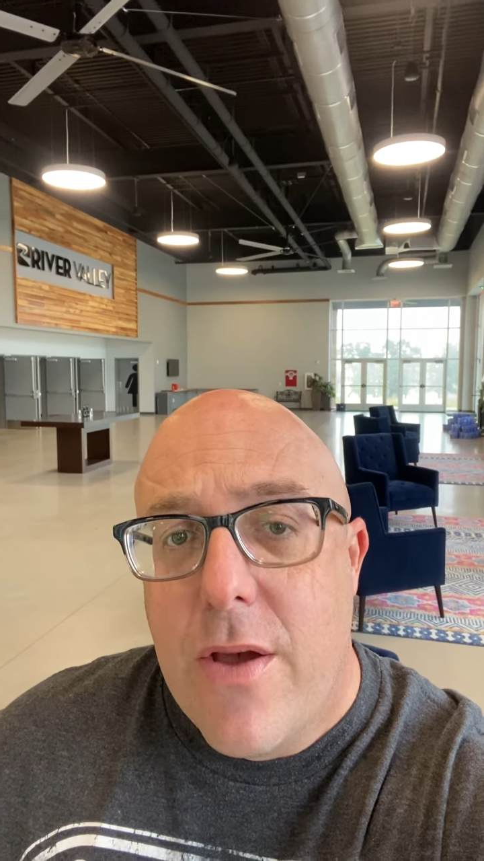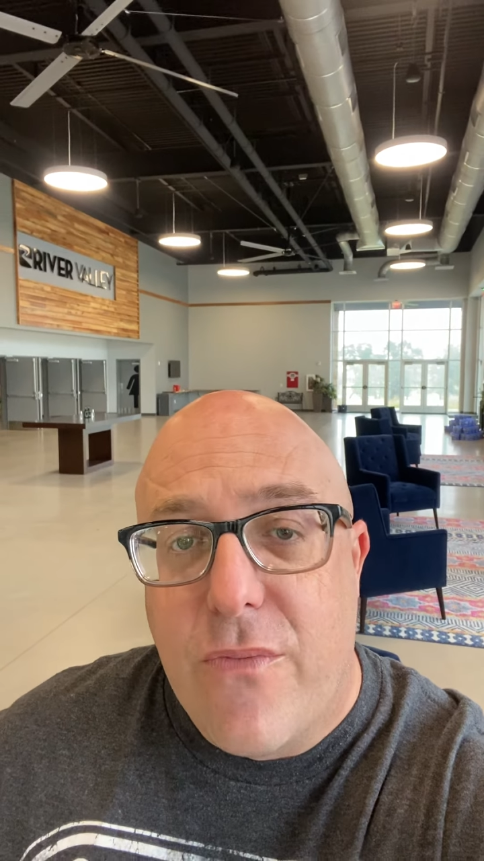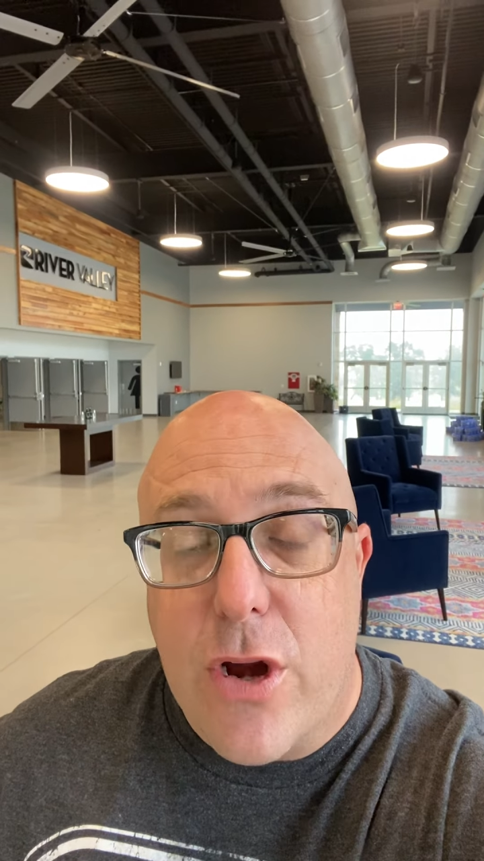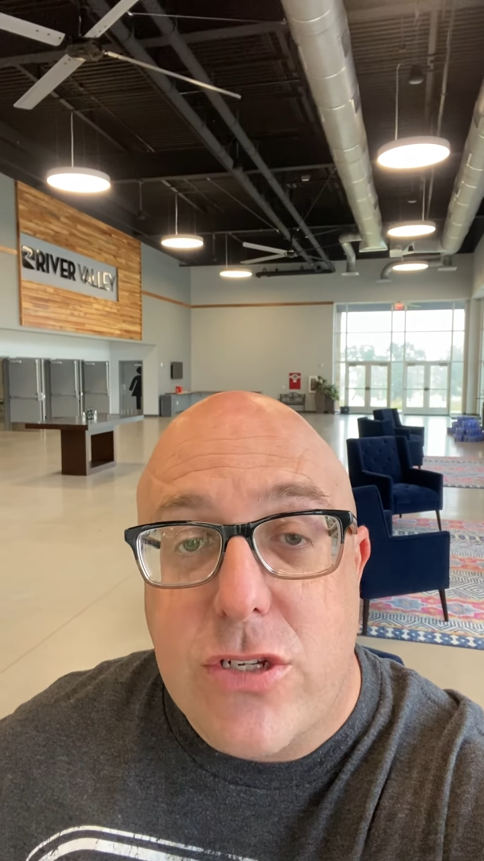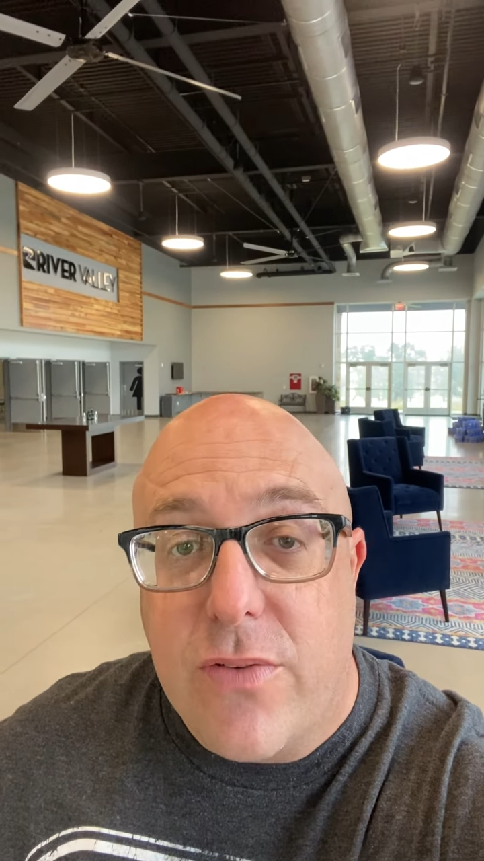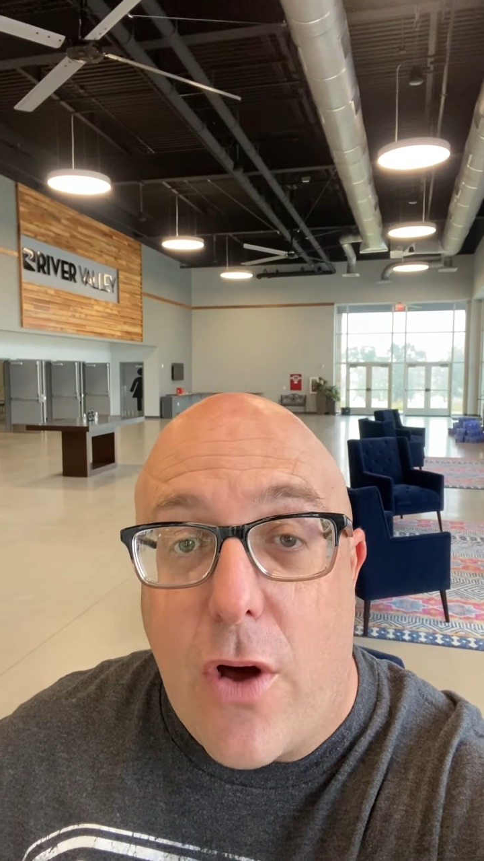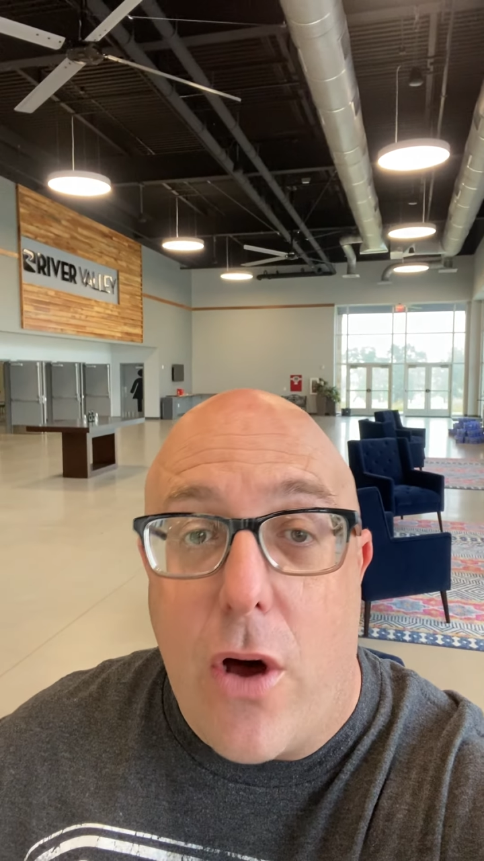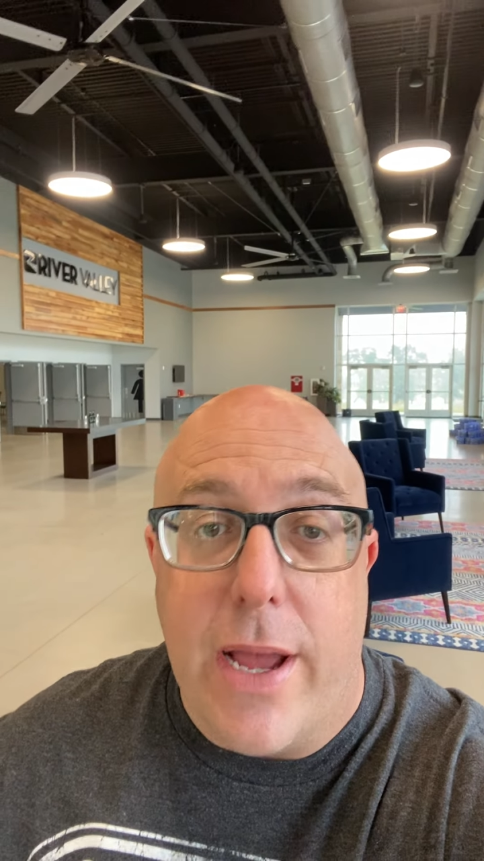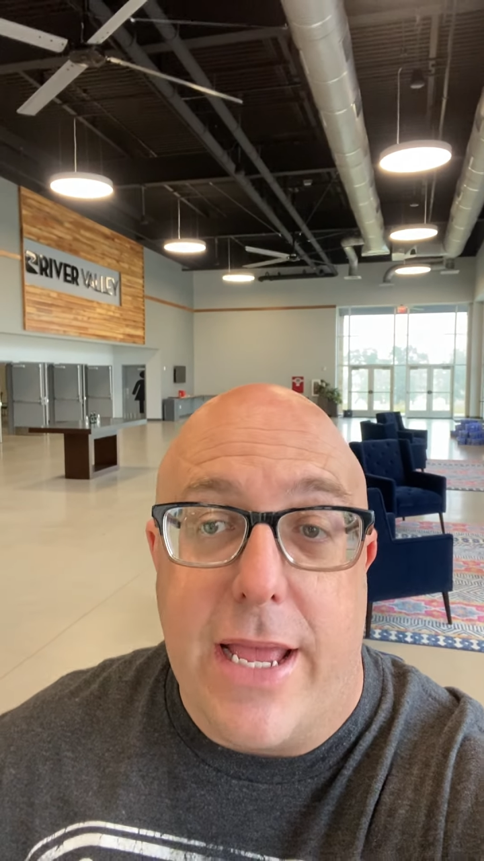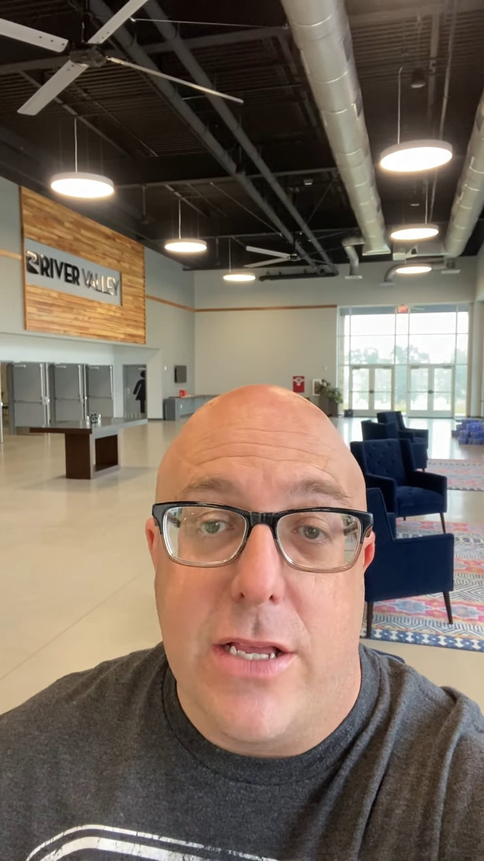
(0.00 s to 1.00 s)
First of
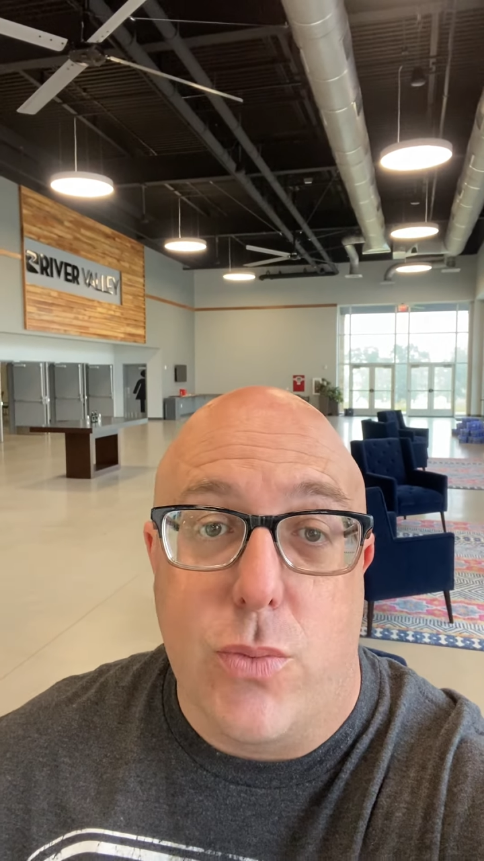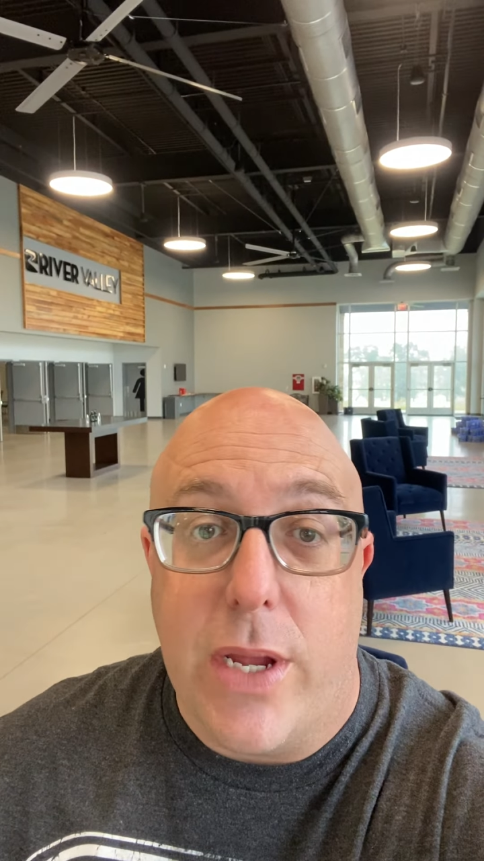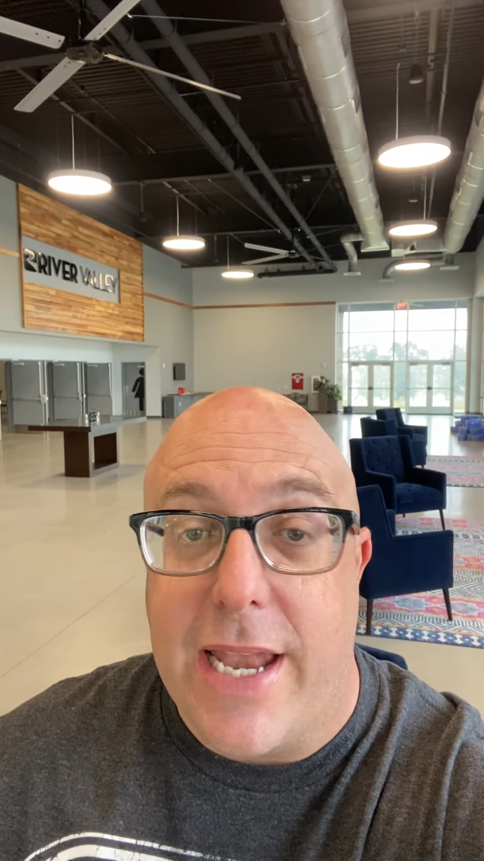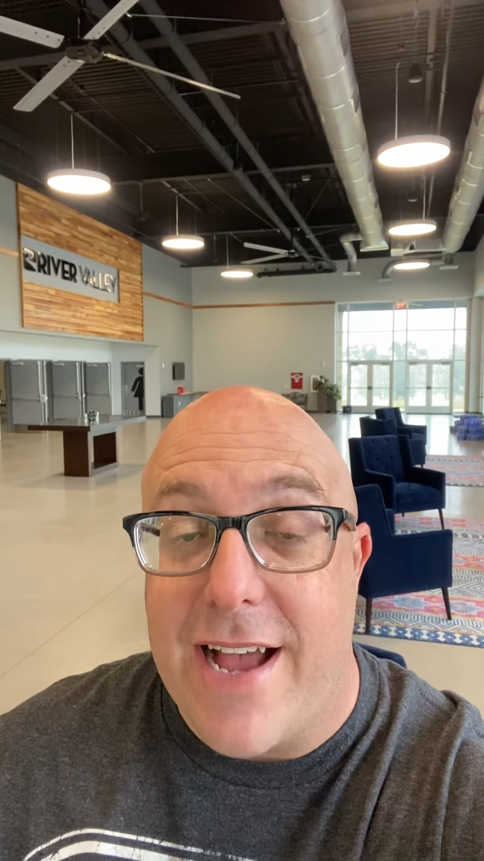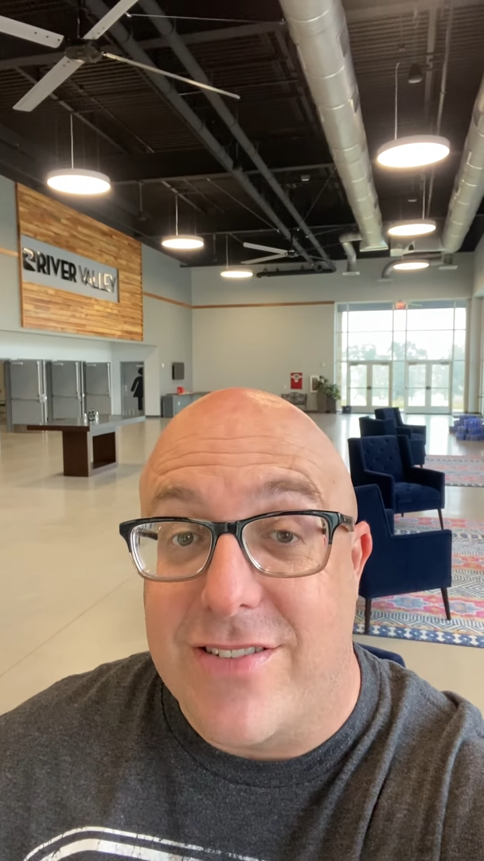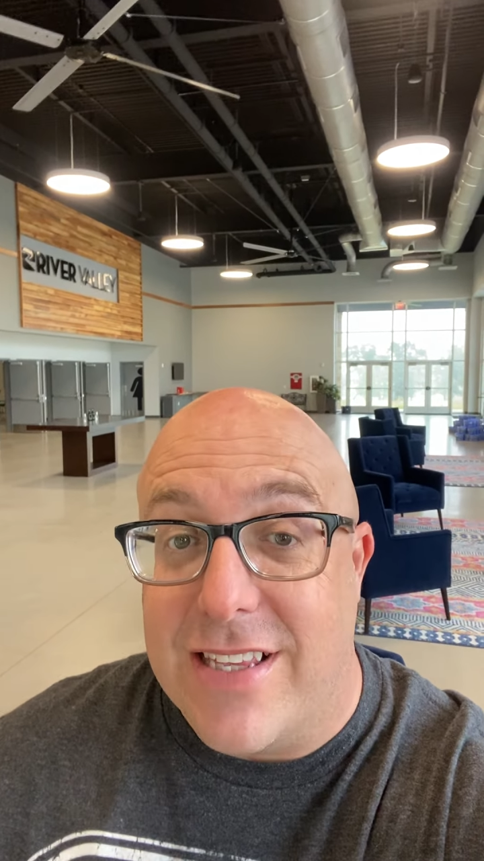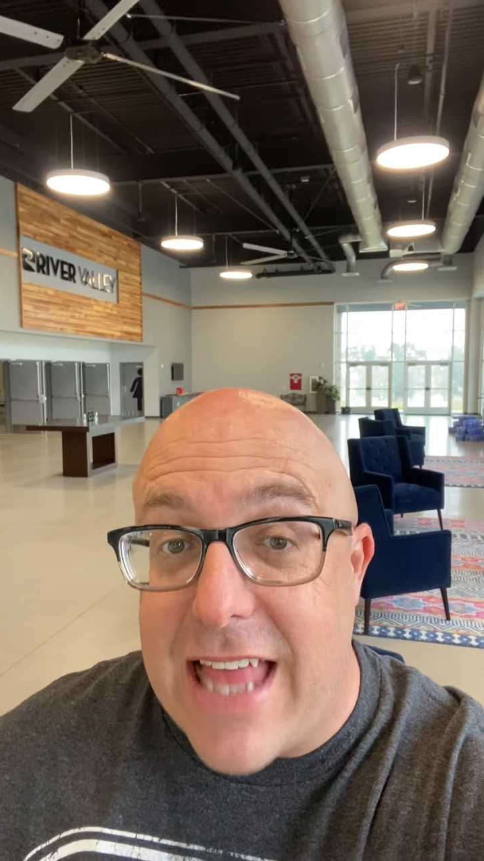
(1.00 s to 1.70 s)
all is we announced